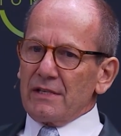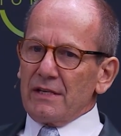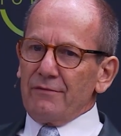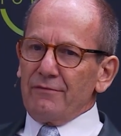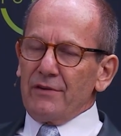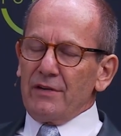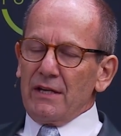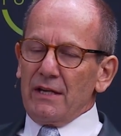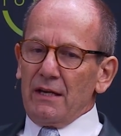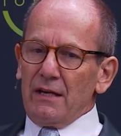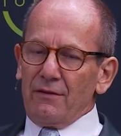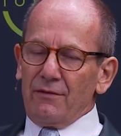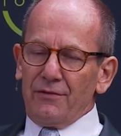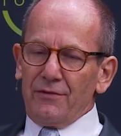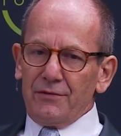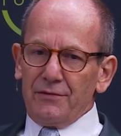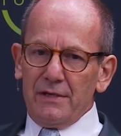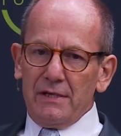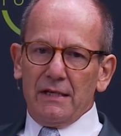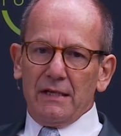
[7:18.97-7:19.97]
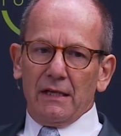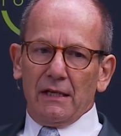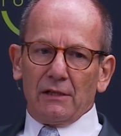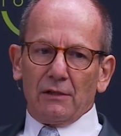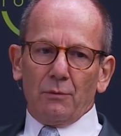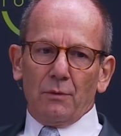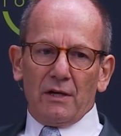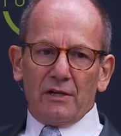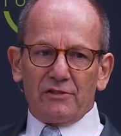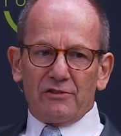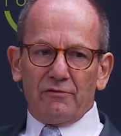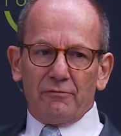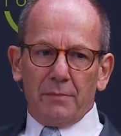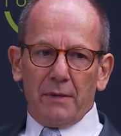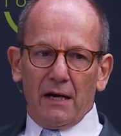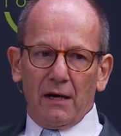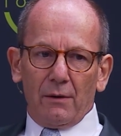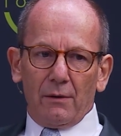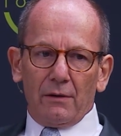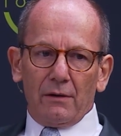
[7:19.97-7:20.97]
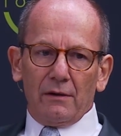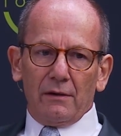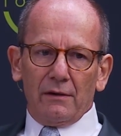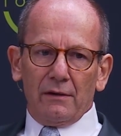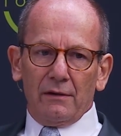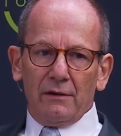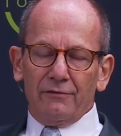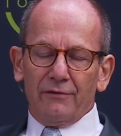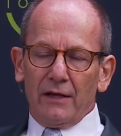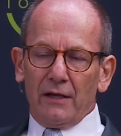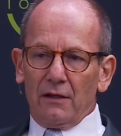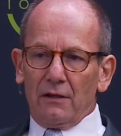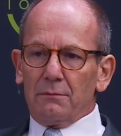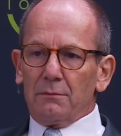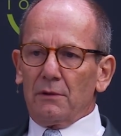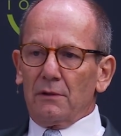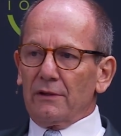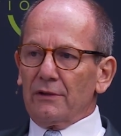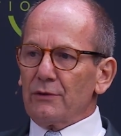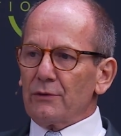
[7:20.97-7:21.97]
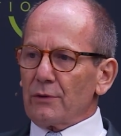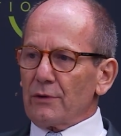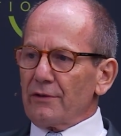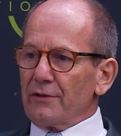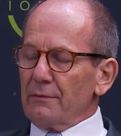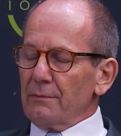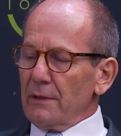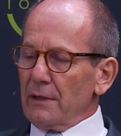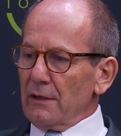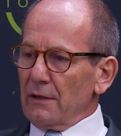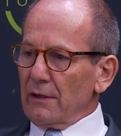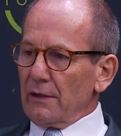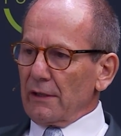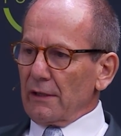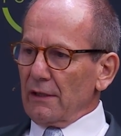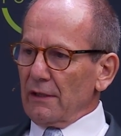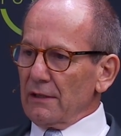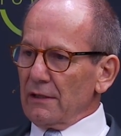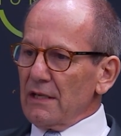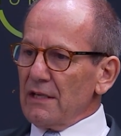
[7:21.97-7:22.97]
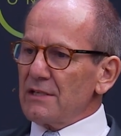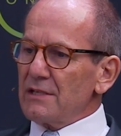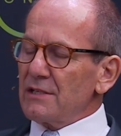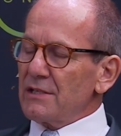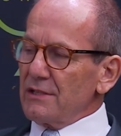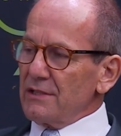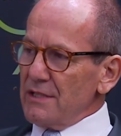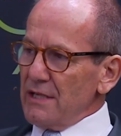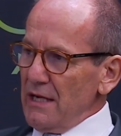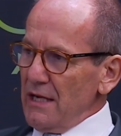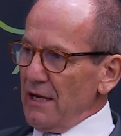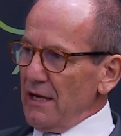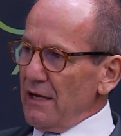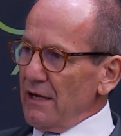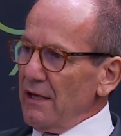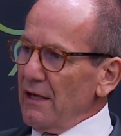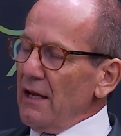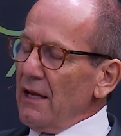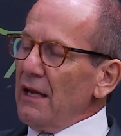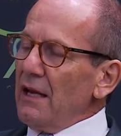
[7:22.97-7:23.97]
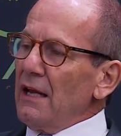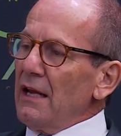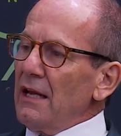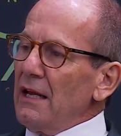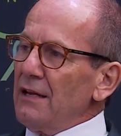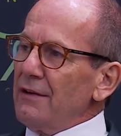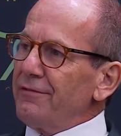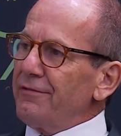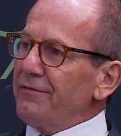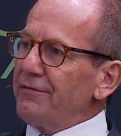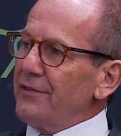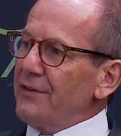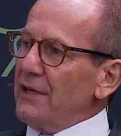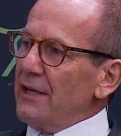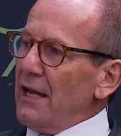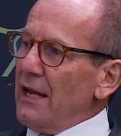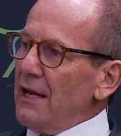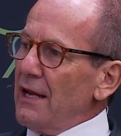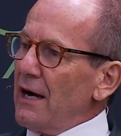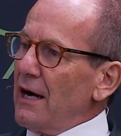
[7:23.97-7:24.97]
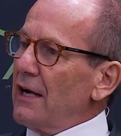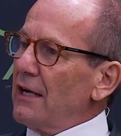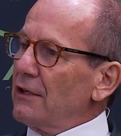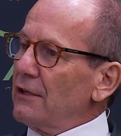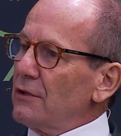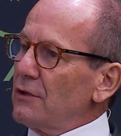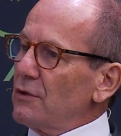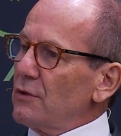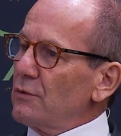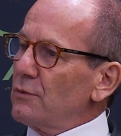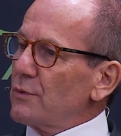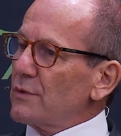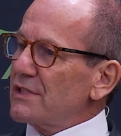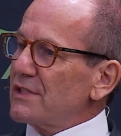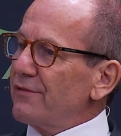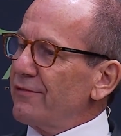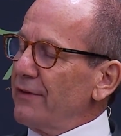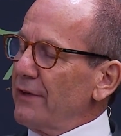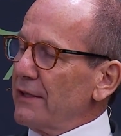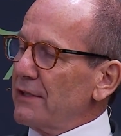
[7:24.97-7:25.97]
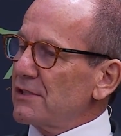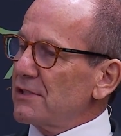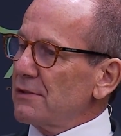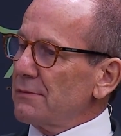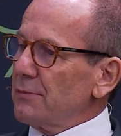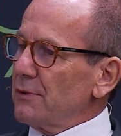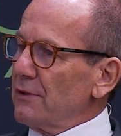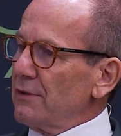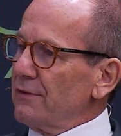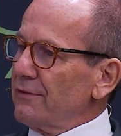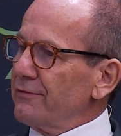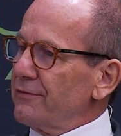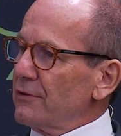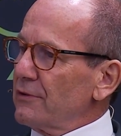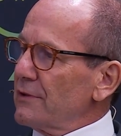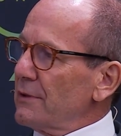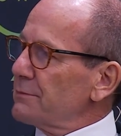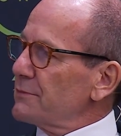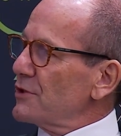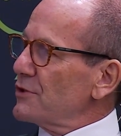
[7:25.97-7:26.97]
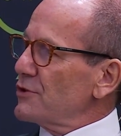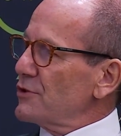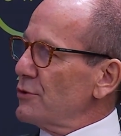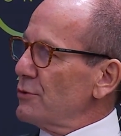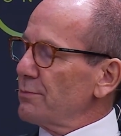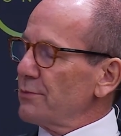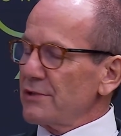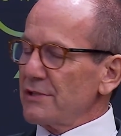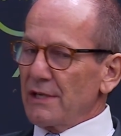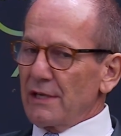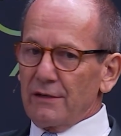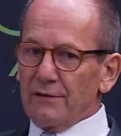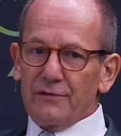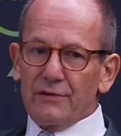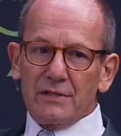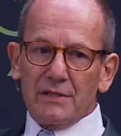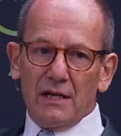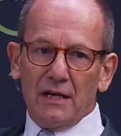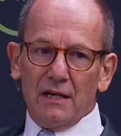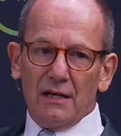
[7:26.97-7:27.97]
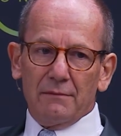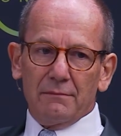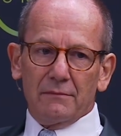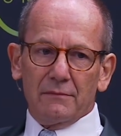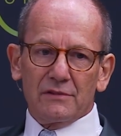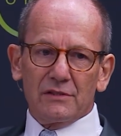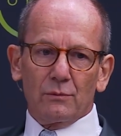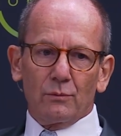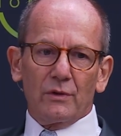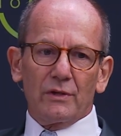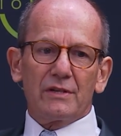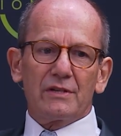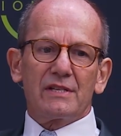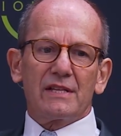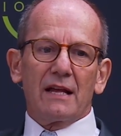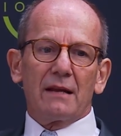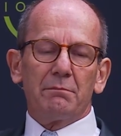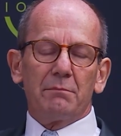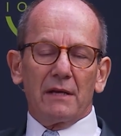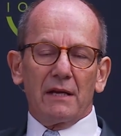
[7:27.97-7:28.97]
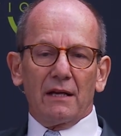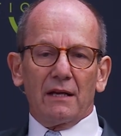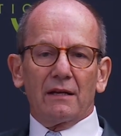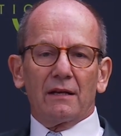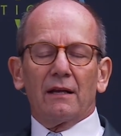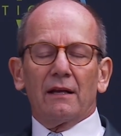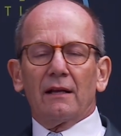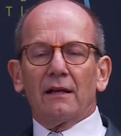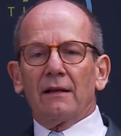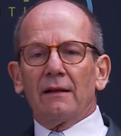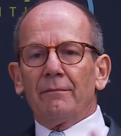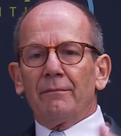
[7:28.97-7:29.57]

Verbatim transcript: 73 gigawatts of power available in North America today if the AI load was flexible for up to 2% of the time. So what does that mean?